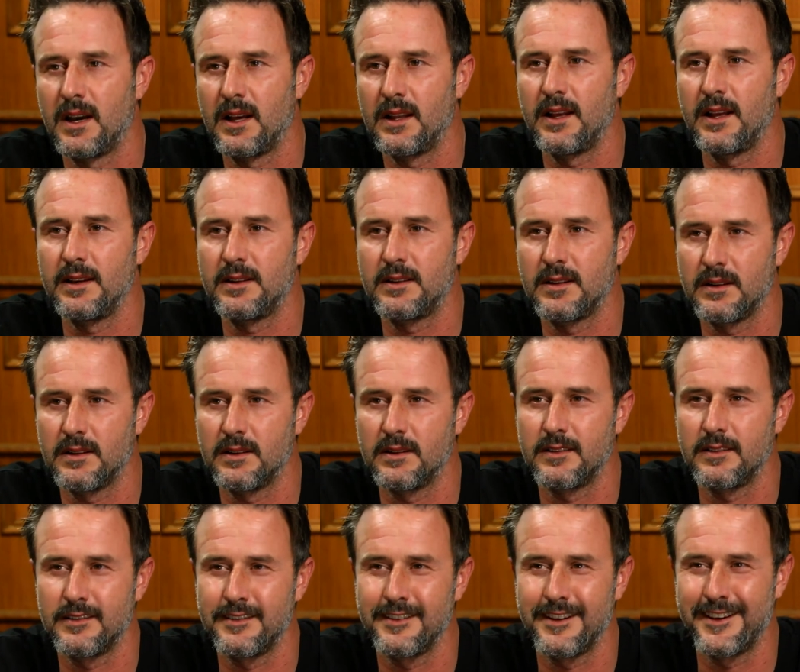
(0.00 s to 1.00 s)
I like to
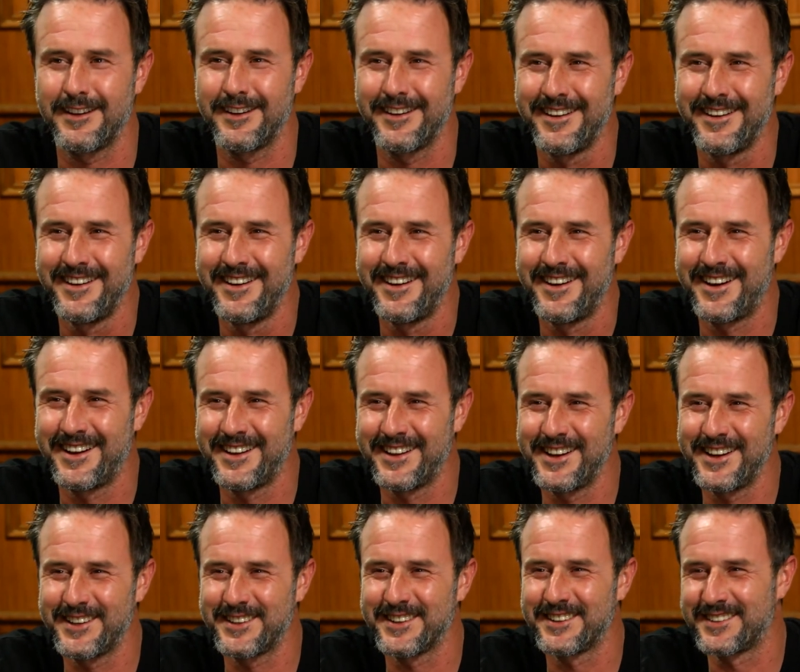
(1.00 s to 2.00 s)

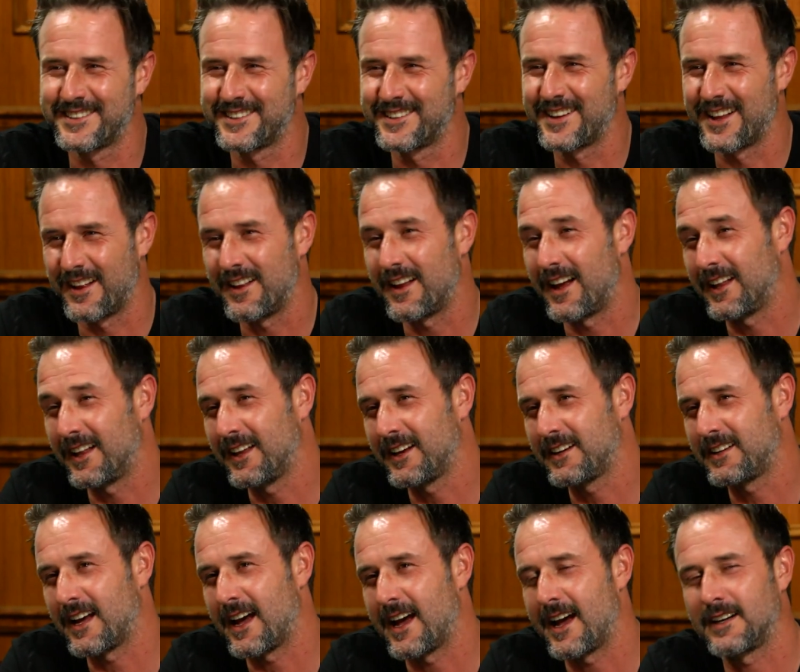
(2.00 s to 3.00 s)

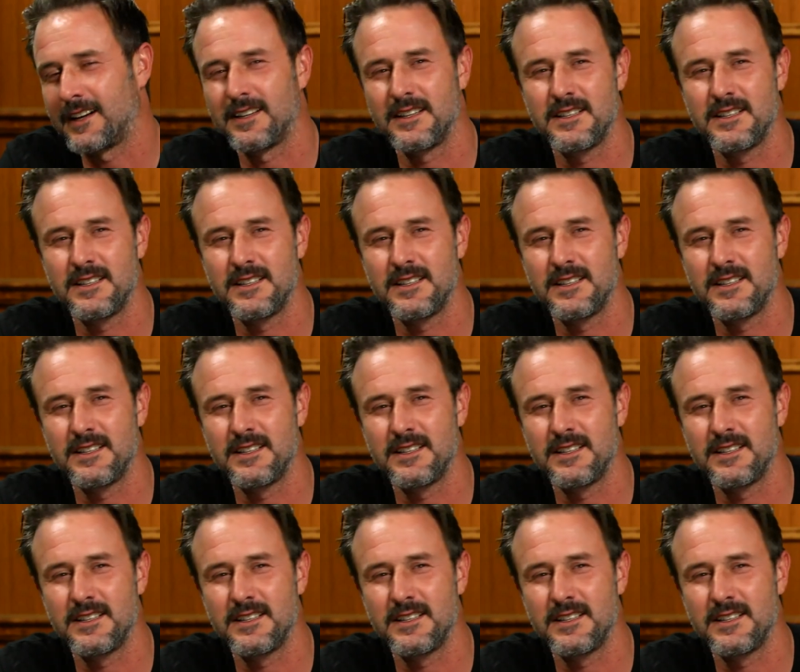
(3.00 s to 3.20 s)
act.